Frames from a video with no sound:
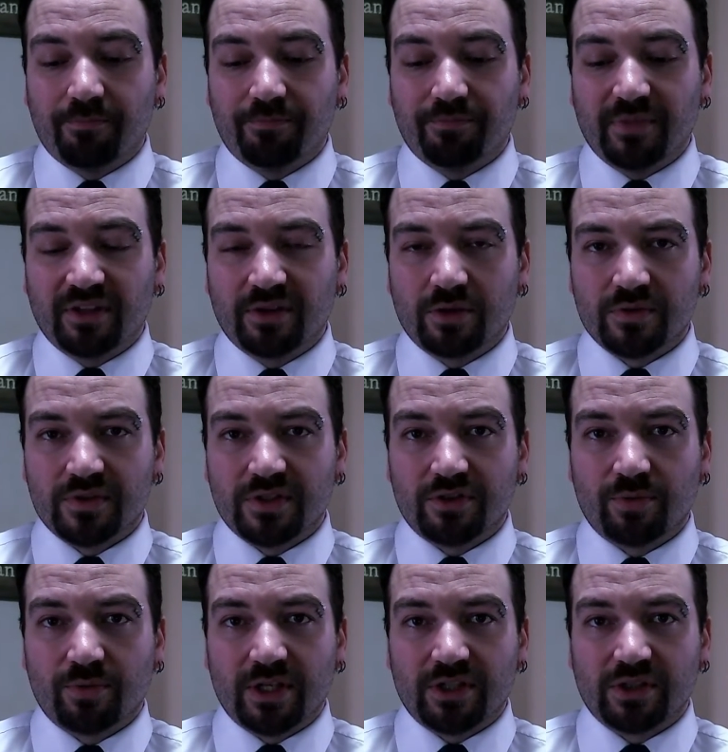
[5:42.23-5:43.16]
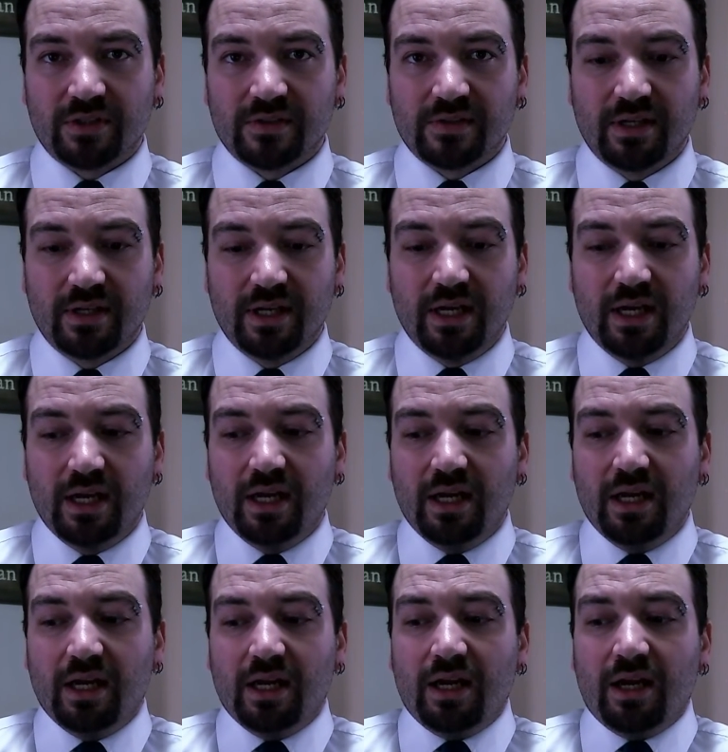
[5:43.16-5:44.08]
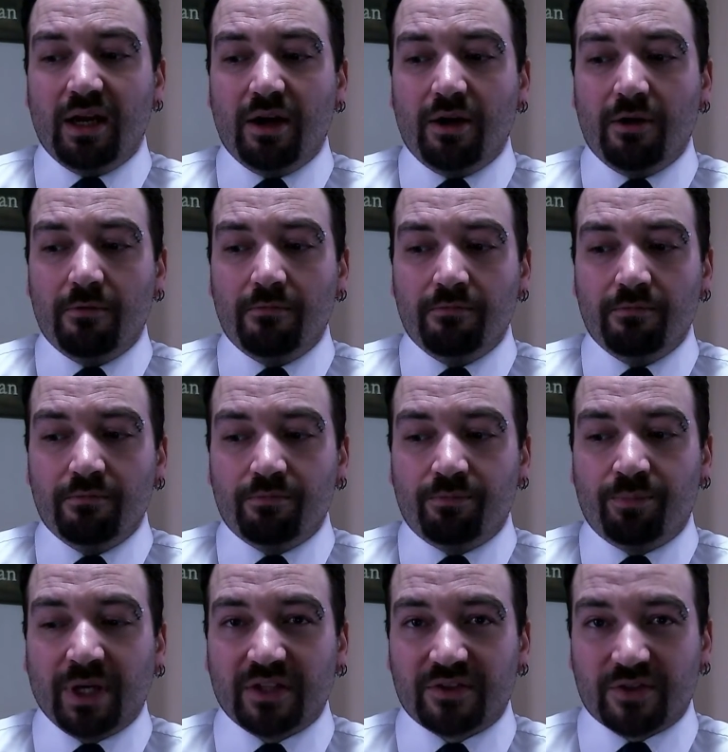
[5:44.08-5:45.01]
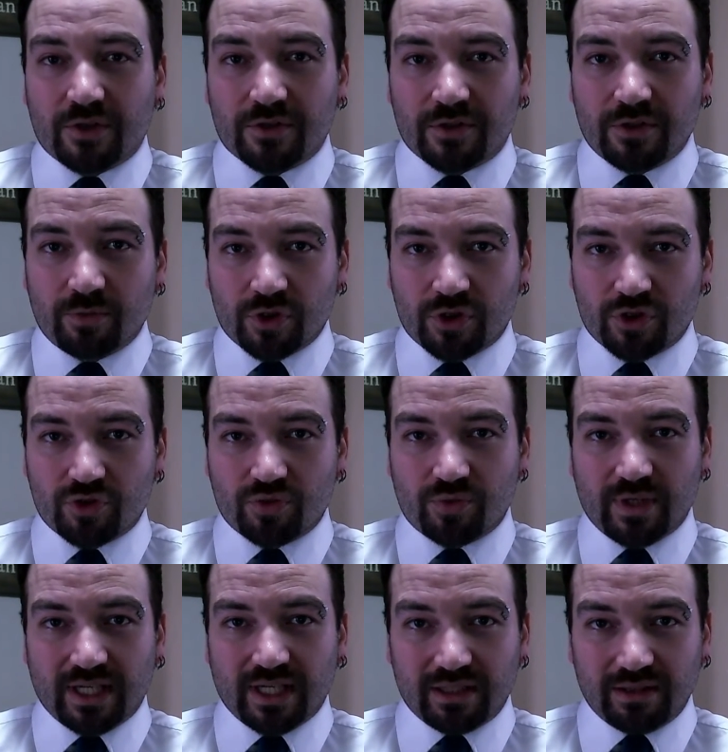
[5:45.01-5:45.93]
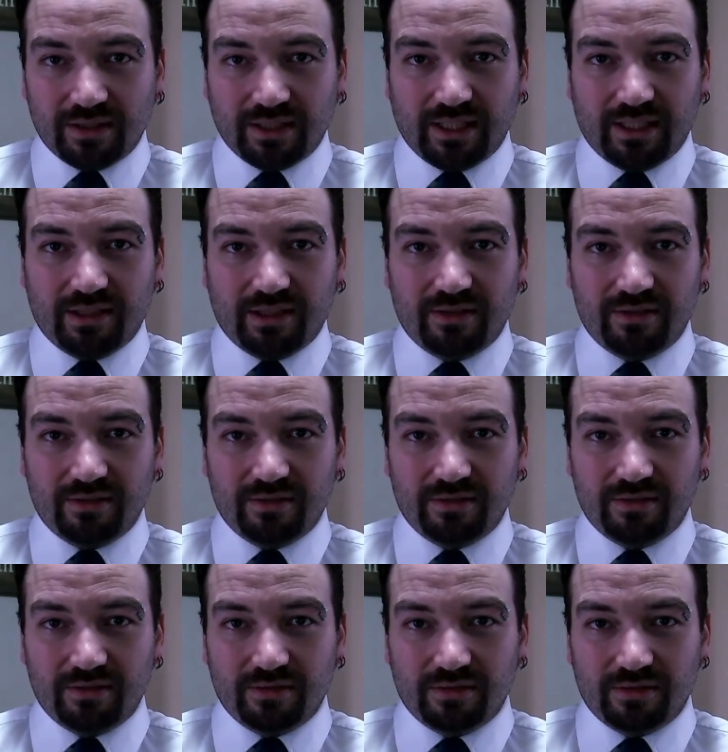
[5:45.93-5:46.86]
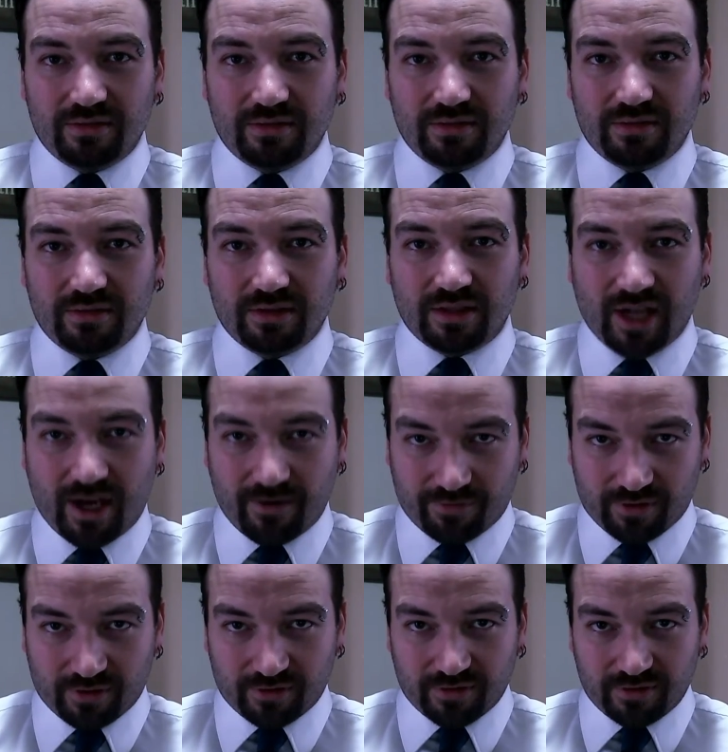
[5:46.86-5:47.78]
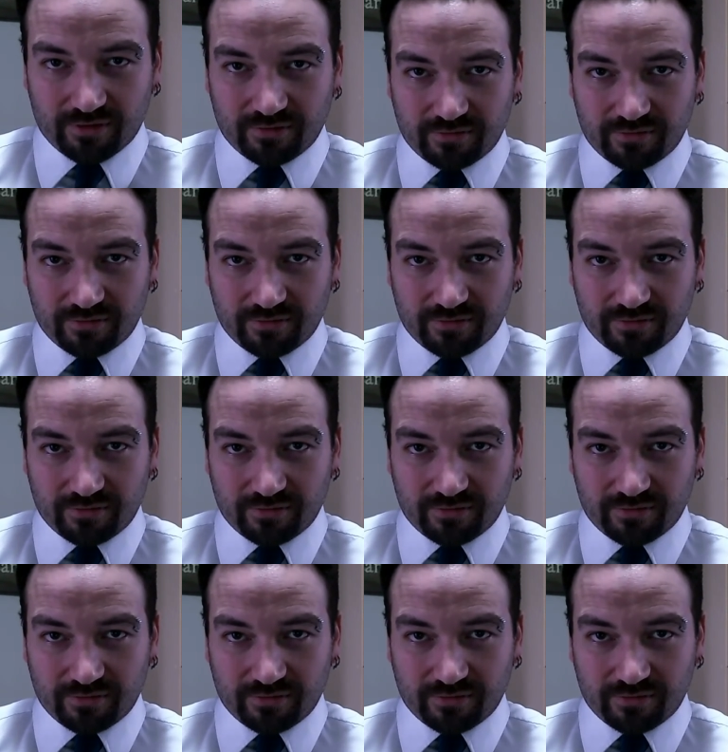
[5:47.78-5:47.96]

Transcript: in those situations, but it's also more strictly governed.